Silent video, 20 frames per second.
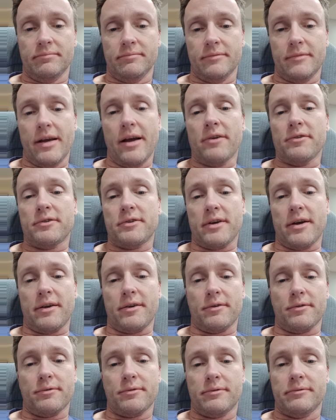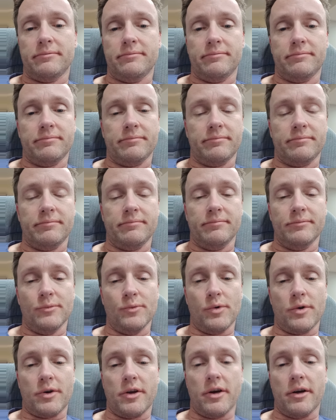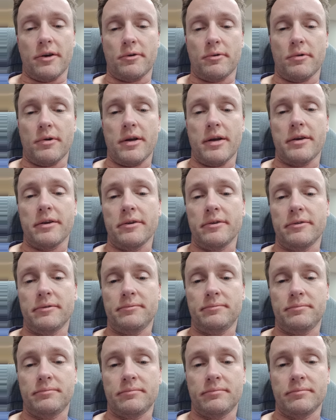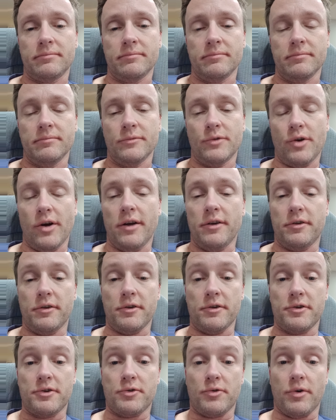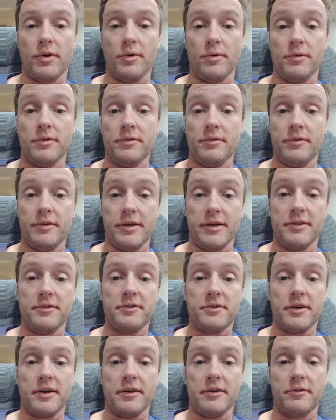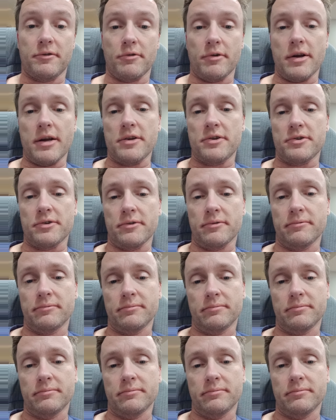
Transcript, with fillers: the outside of what God created, trying to destroy the inside creation.